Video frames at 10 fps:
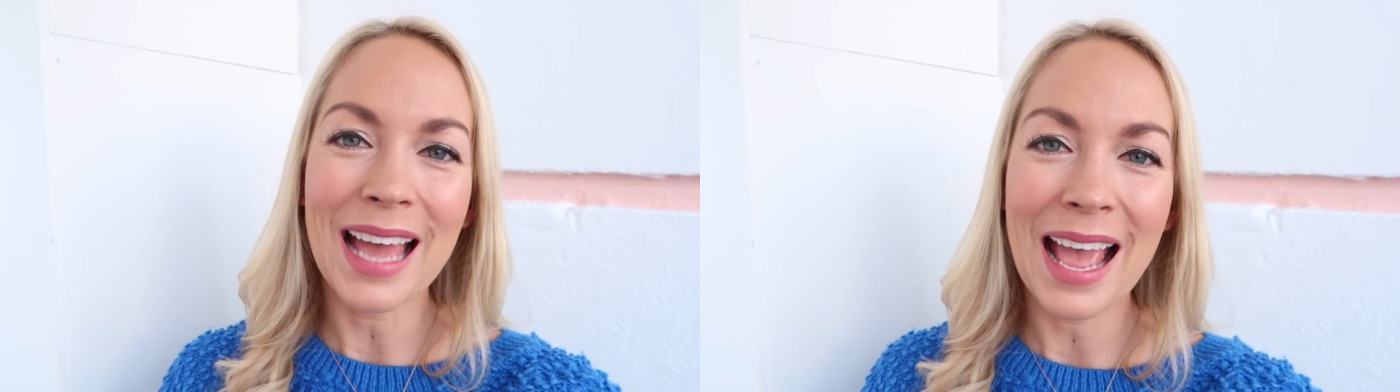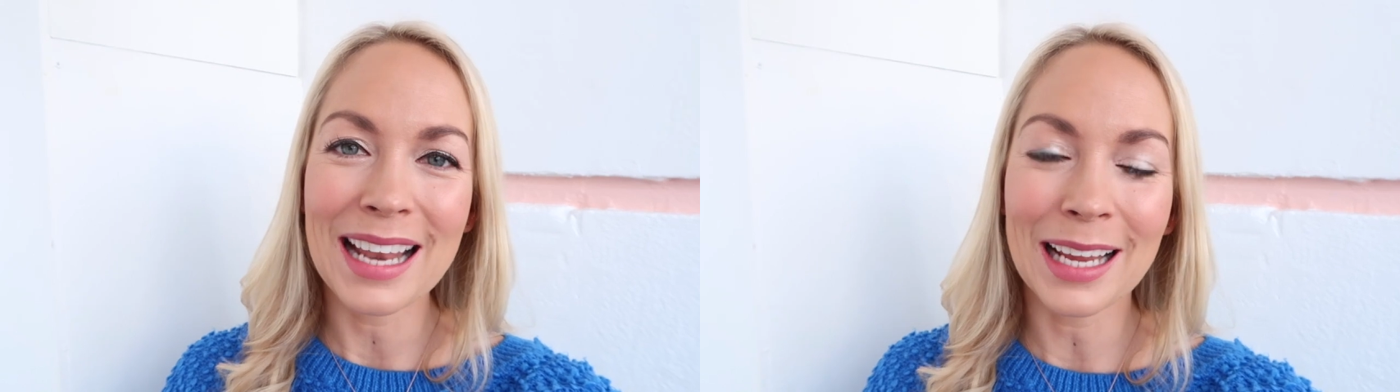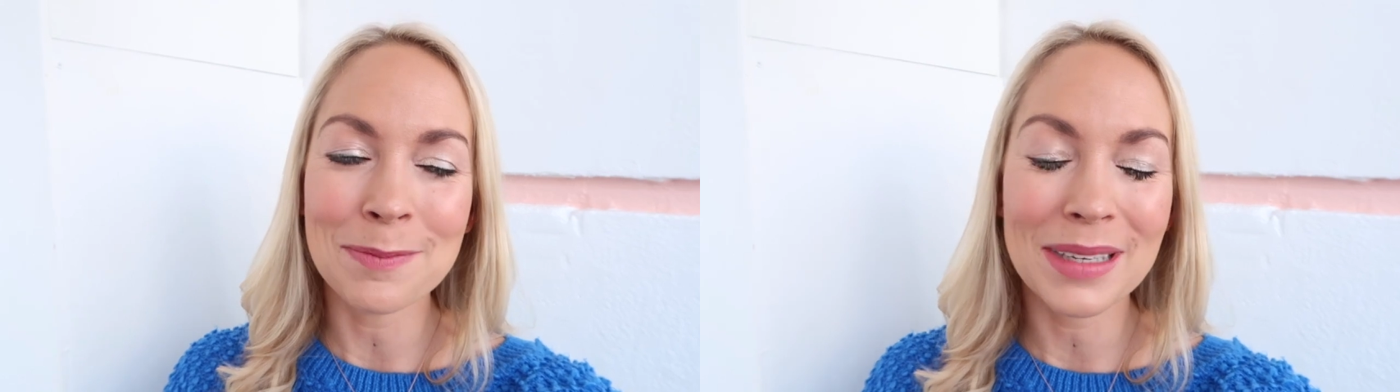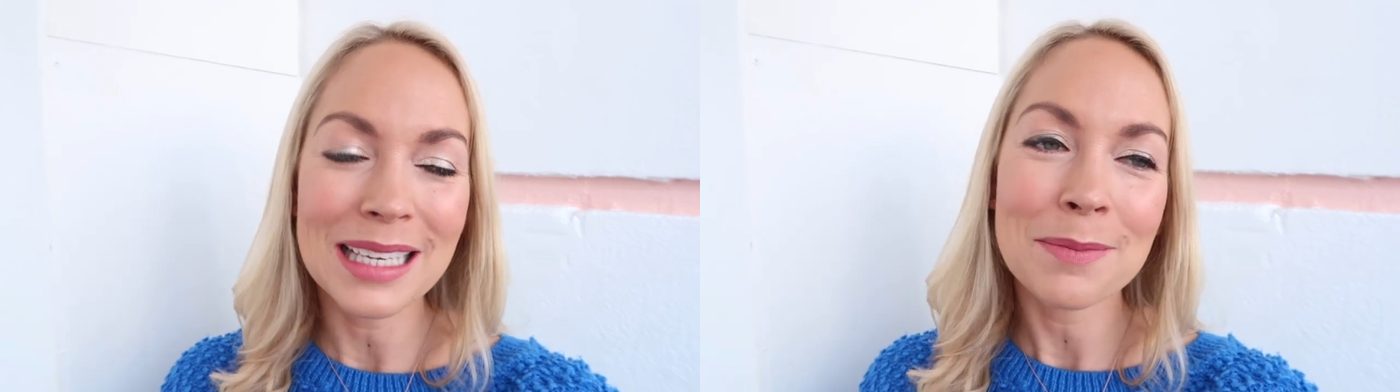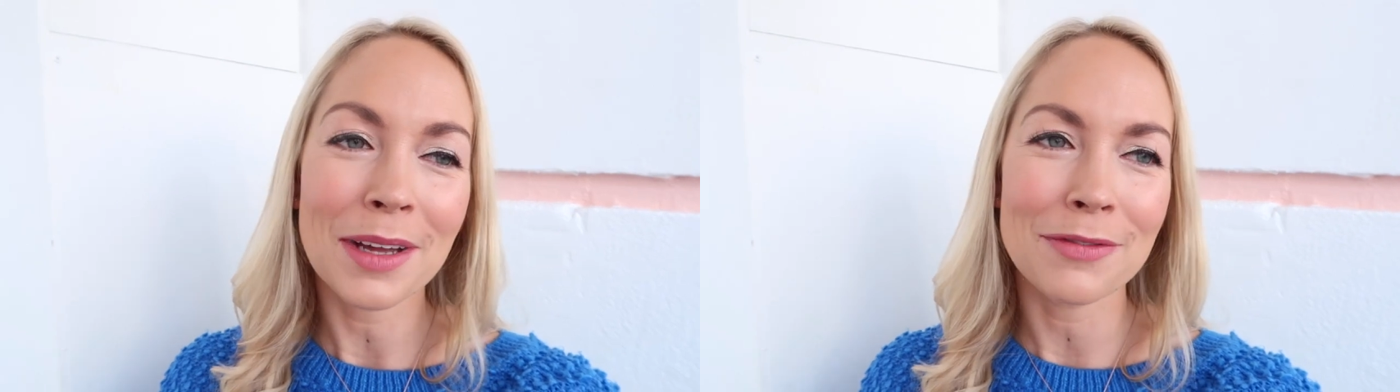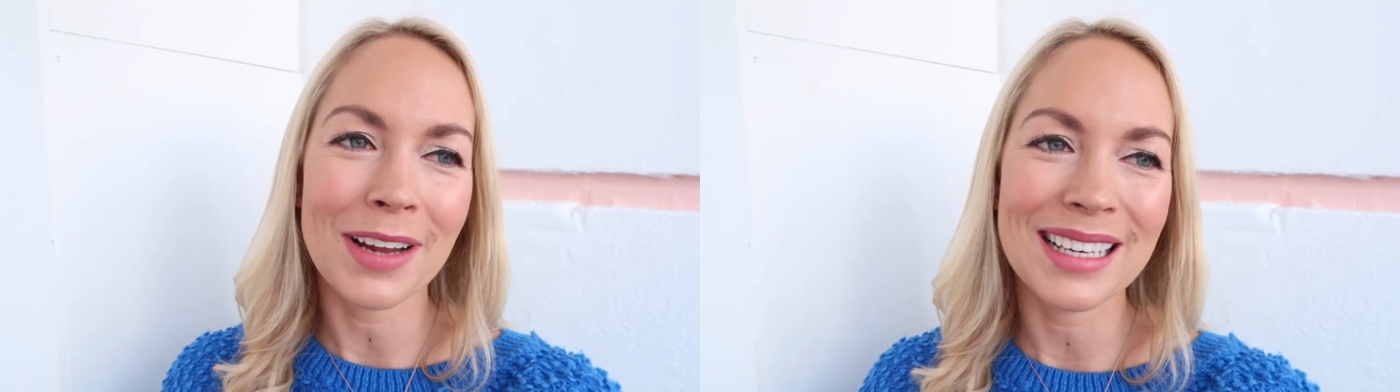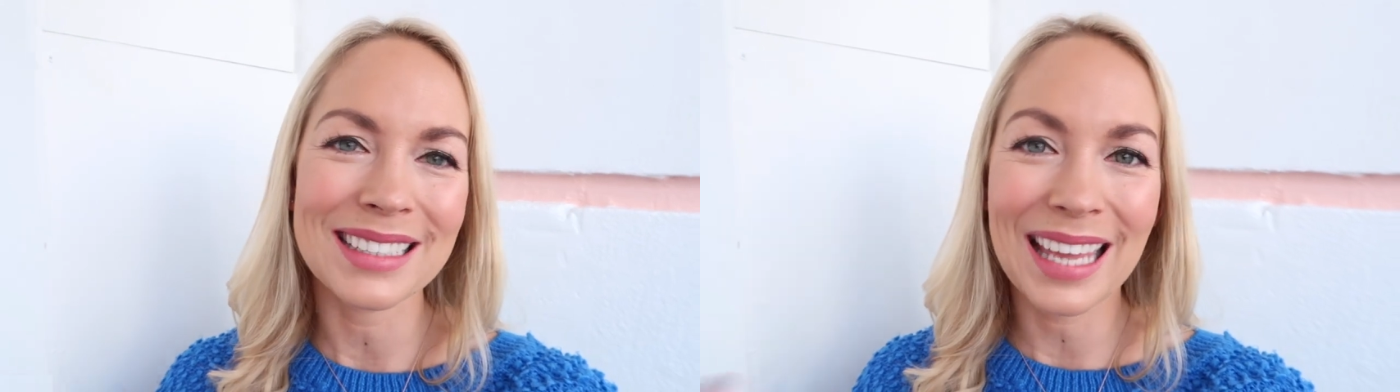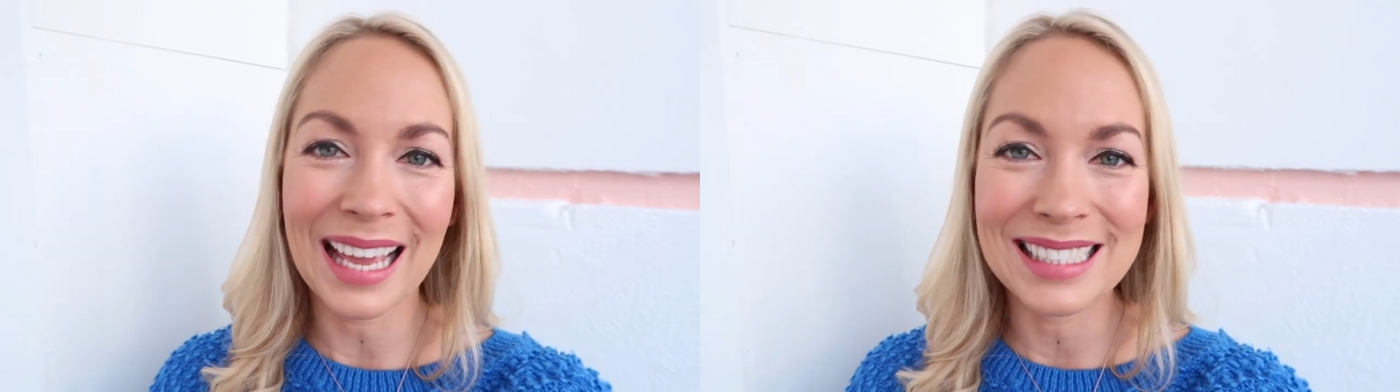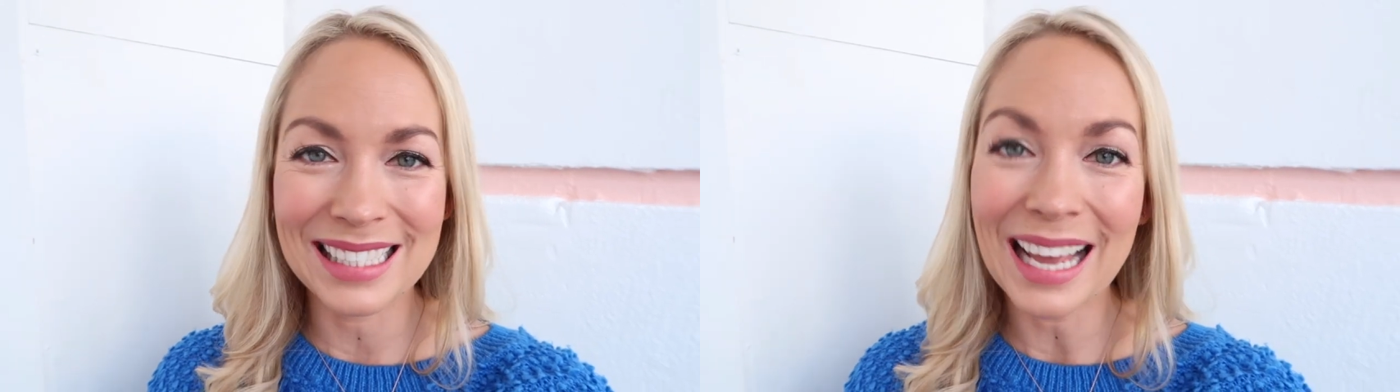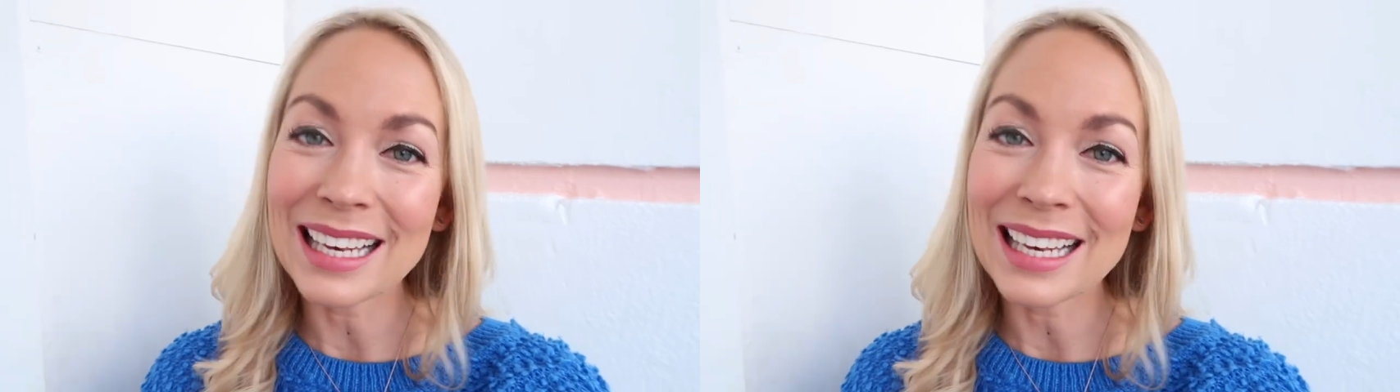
and I'm meeting my friend Katie